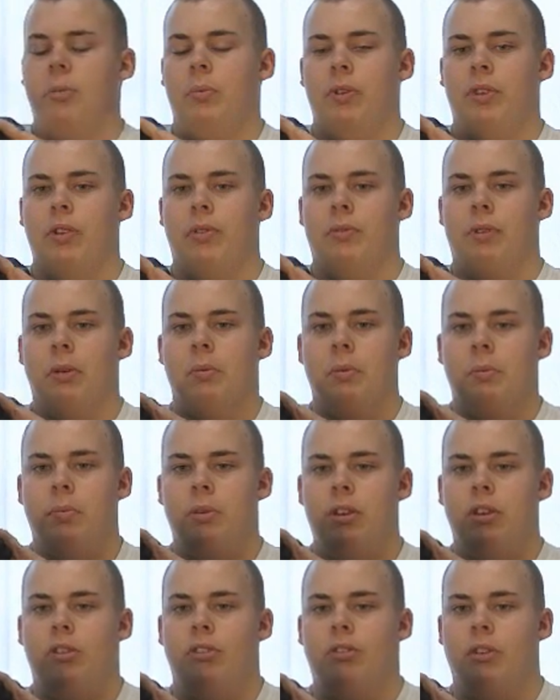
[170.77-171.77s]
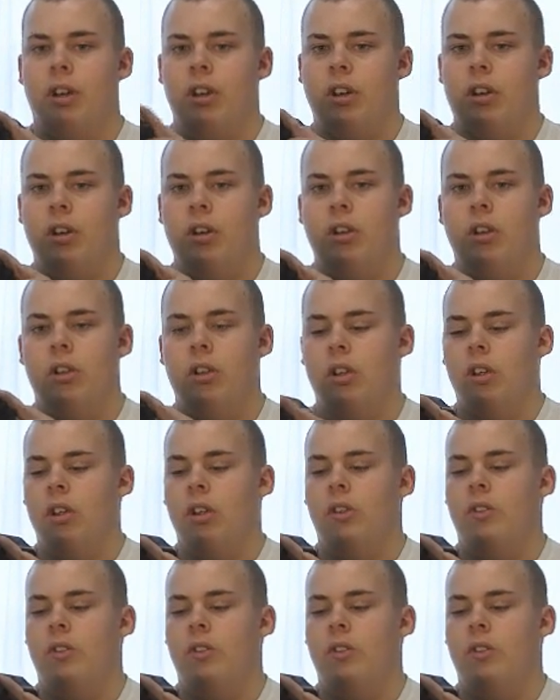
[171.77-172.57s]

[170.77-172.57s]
with the rubber piece right here